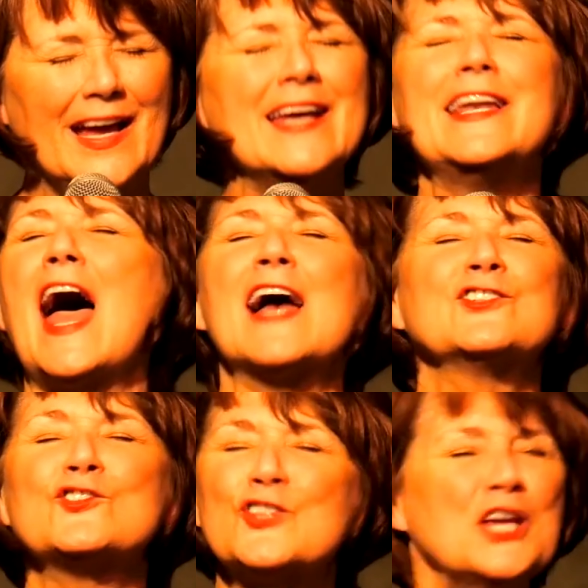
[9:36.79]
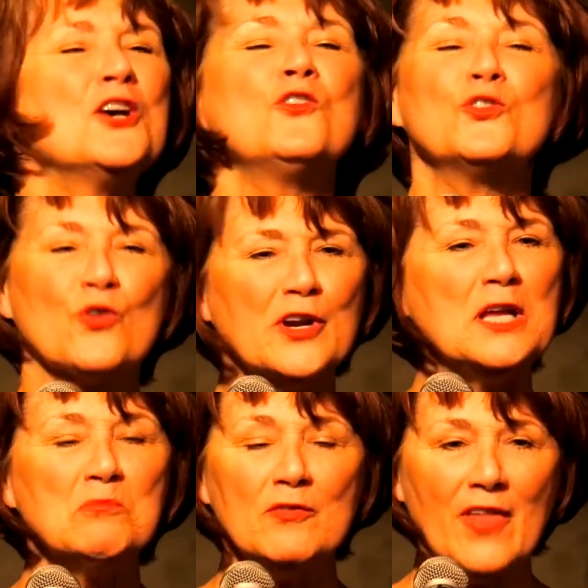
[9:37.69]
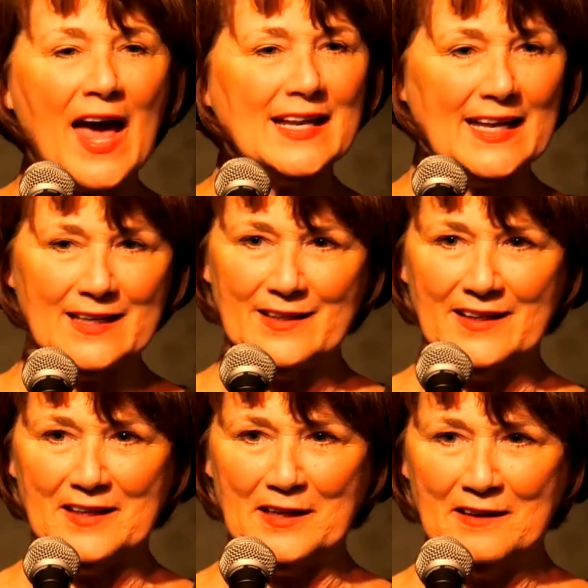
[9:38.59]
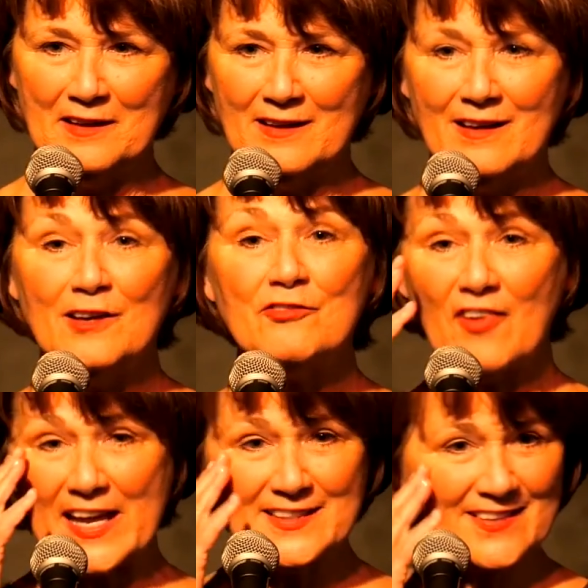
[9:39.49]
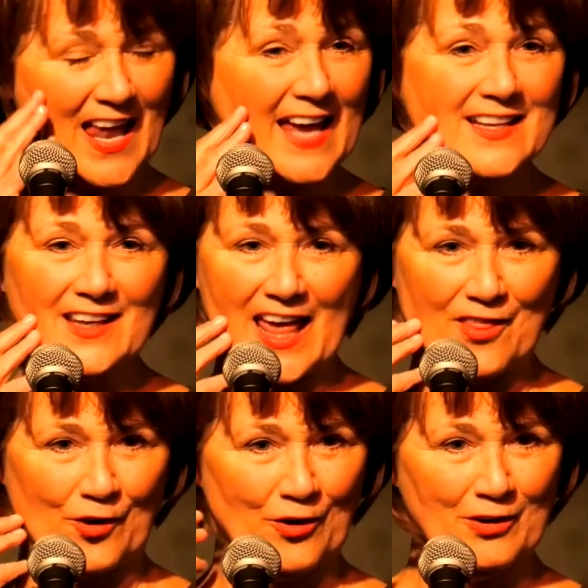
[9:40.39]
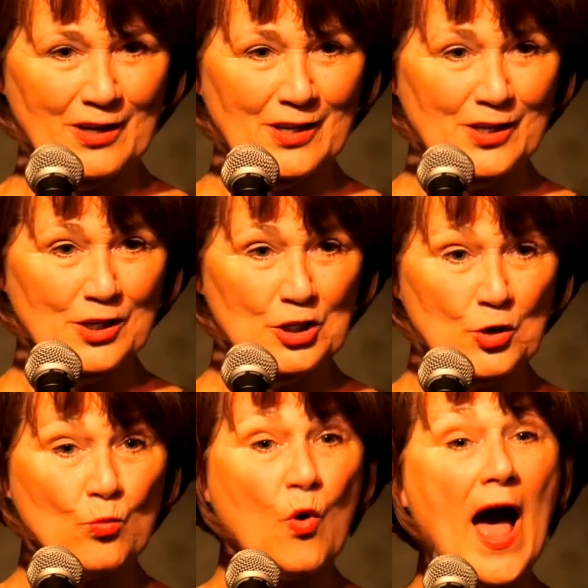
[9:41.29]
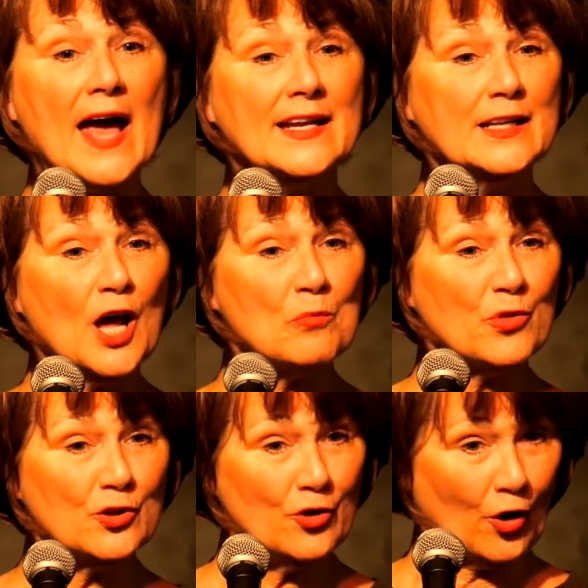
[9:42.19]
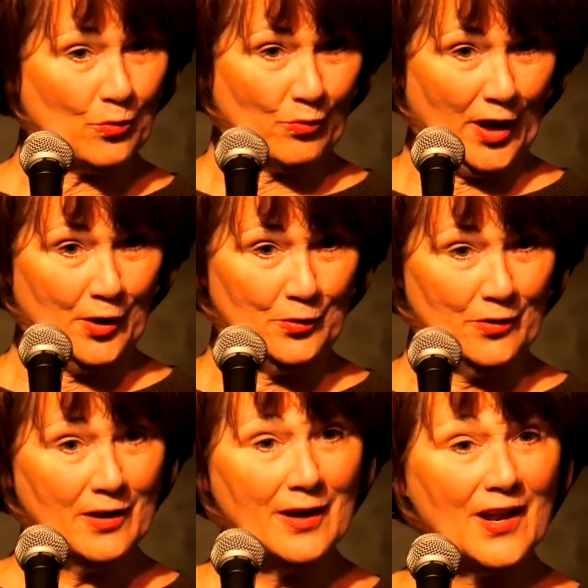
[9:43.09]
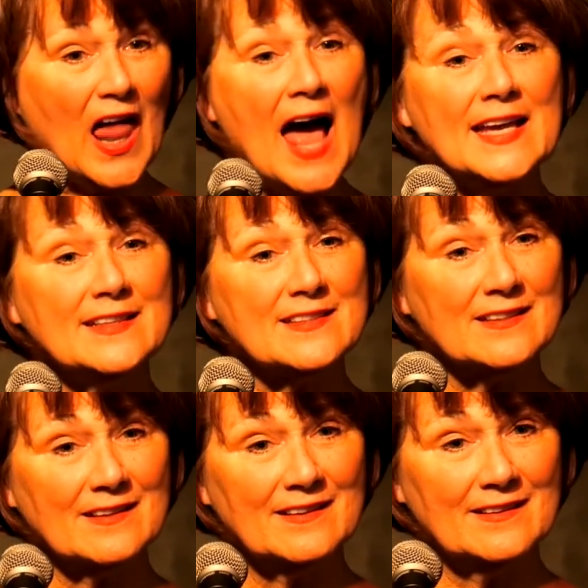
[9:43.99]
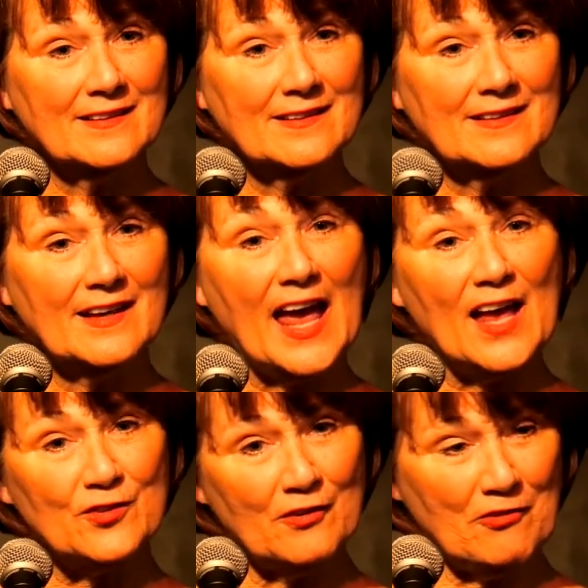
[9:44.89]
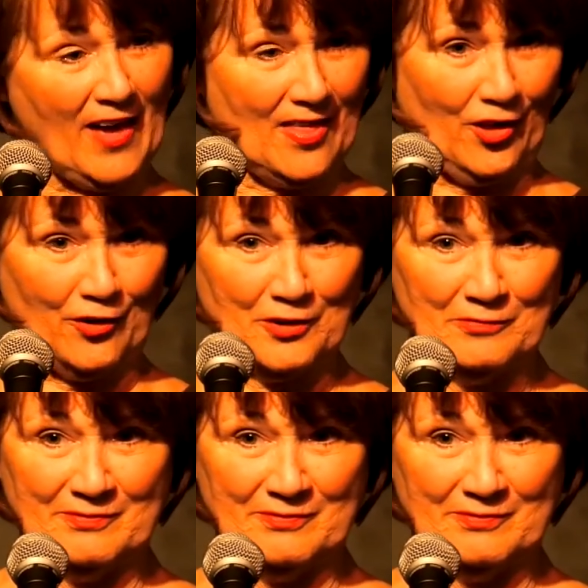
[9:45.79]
And I still dream of that Indian, face like leather, riding up the dirt road, light as a feather.